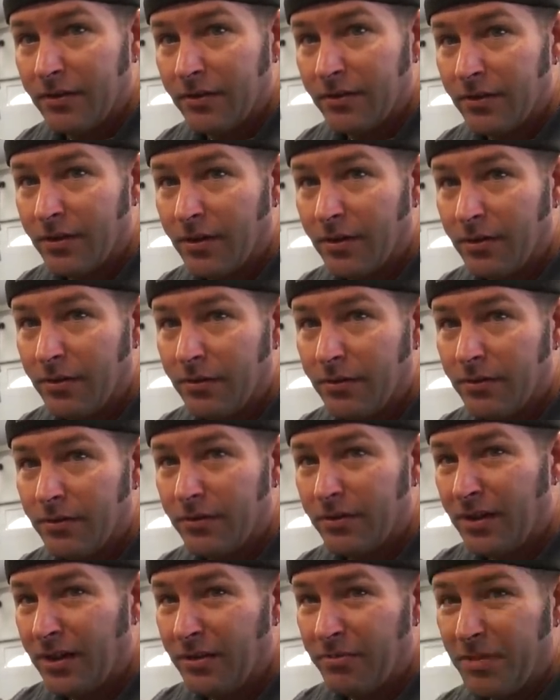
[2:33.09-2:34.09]
So,
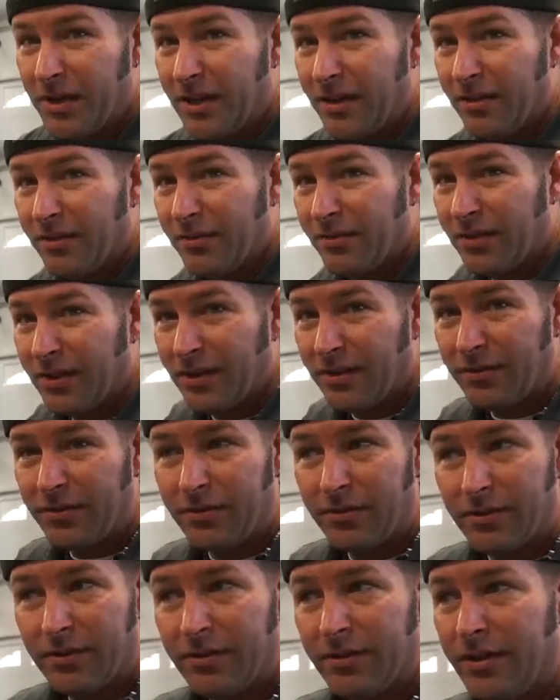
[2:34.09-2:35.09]
ten pounds
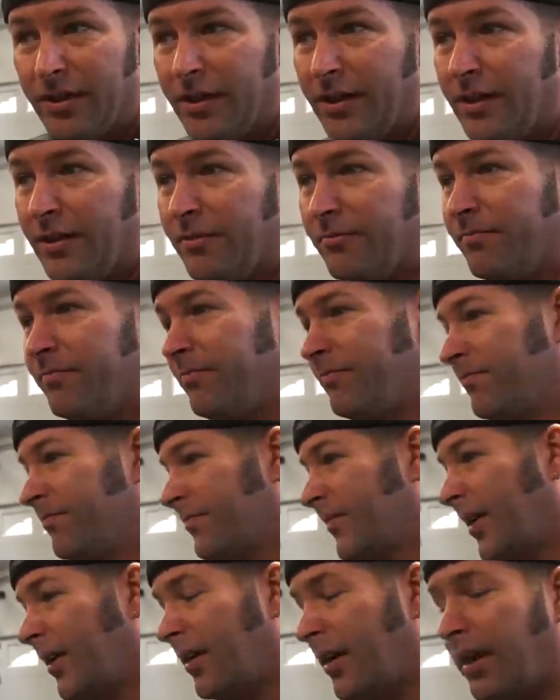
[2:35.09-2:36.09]
extra.
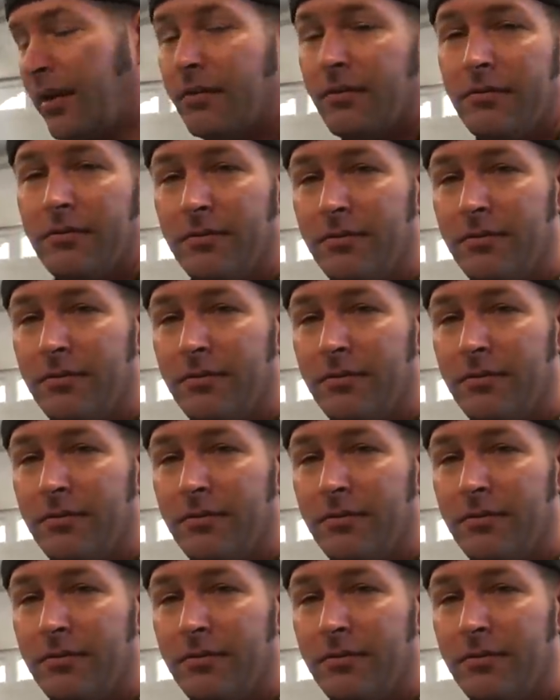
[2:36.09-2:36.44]
They're